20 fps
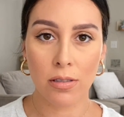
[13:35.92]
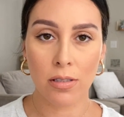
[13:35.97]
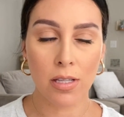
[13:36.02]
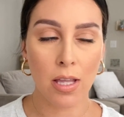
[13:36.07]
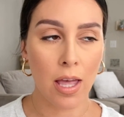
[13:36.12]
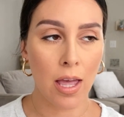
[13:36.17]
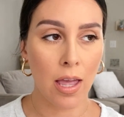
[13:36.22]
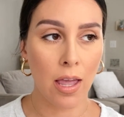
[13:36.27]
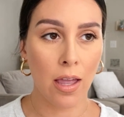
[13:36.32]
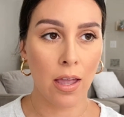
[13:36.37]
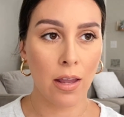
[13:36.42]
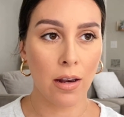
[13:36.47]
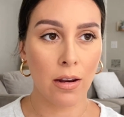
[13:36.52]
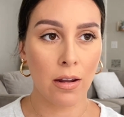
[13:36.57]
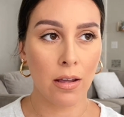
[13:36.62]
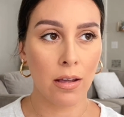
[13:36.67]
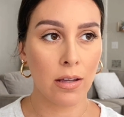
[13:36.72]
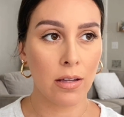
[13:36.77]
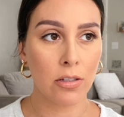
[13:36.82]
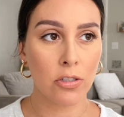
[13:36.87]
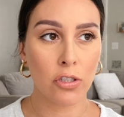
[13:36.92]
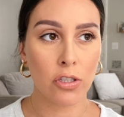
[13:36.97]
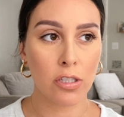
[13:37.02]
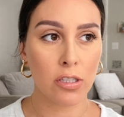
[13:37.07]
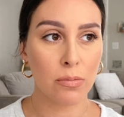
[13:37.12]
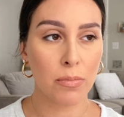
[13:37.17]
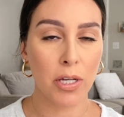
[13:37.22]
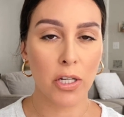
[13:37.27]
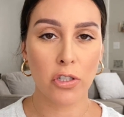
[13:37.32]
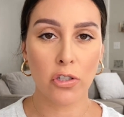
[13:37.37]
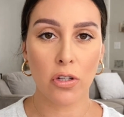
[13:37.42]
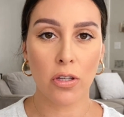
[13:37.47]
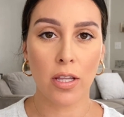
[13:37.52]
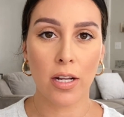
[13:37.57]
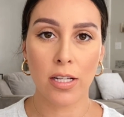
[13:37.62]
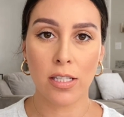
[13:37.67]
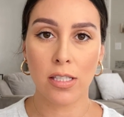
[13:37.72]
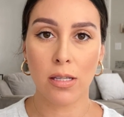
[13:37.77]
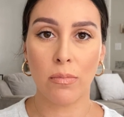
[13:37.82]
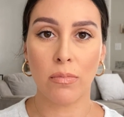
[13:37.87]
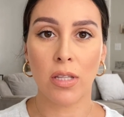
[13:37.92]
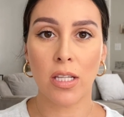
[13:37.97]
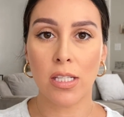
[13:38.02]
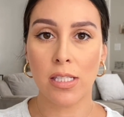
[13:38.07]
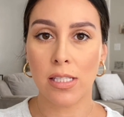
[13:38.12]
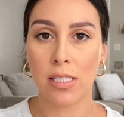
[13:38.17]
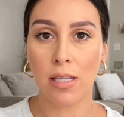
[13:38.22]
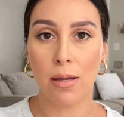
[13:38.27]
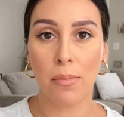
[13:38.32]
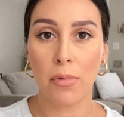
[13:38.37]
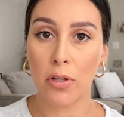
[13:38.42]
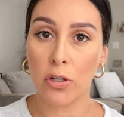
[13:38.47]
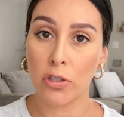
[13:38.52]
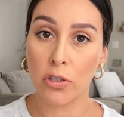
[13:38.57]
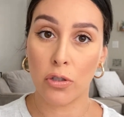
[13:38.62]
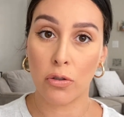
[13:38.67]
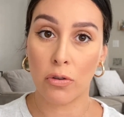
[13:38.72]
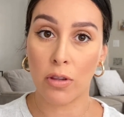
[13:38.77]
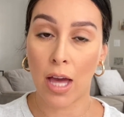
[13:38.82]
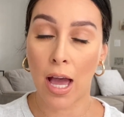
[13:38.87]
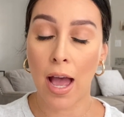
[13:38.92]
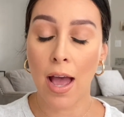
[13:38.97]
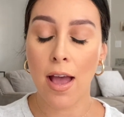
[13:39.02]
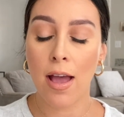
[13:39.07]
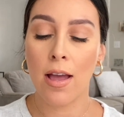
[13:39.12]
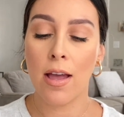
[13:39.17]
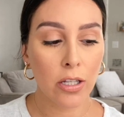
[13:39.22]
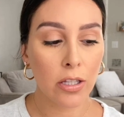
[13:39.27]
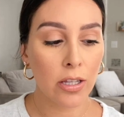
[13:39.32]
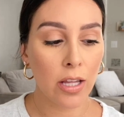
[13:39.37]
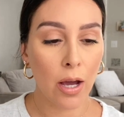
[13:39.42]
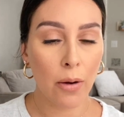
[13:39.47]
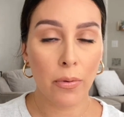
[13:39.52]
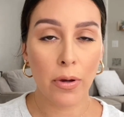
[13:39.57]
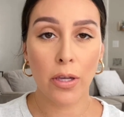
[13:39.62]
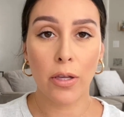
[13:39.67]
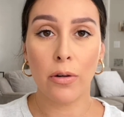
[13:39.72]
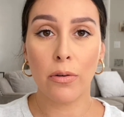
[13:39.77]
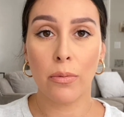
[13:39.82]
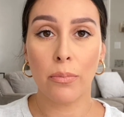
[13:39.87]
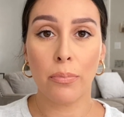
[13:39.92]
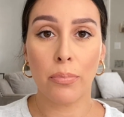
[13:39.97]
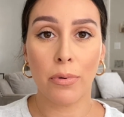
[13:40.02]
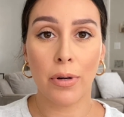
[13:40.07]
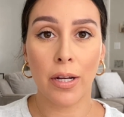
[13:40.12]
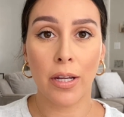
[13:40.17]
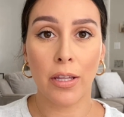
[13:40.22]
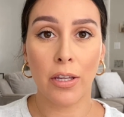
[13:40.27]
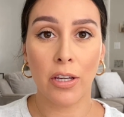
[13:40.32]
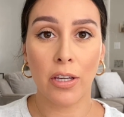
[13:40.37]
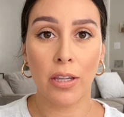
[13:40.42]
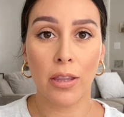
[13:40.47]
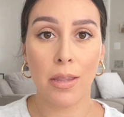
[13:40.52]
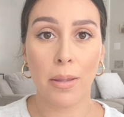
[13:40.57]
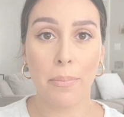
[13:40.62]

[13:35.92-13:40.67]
and just make sure that it's something similar to that. That way you don't break the